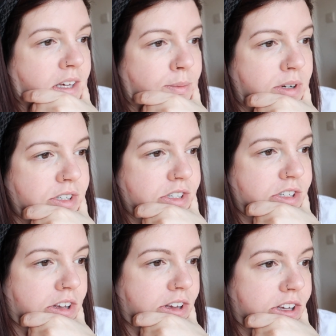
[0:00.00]
might just
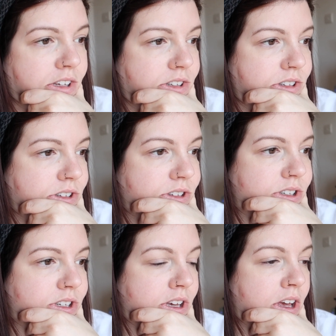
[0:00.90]
like
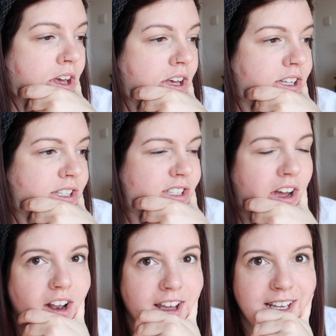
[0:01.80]

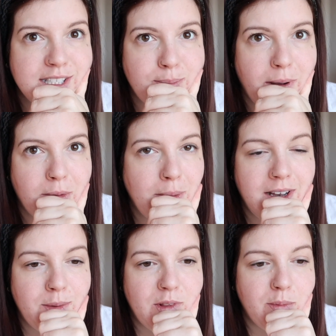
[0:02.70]
start like
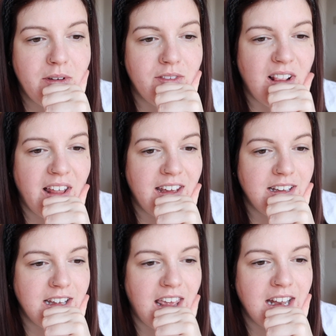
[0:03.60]
experimenting with a bit of clay
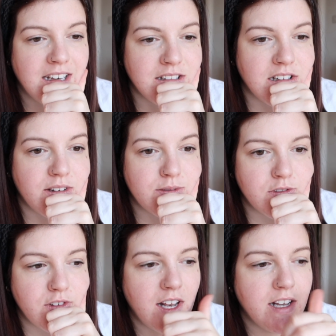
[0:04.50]
again. I'm
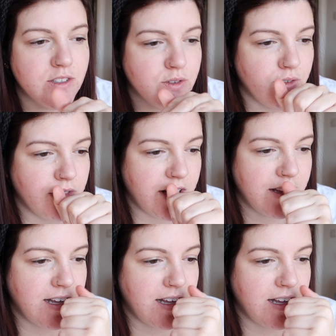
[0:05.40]
feeling sort of like in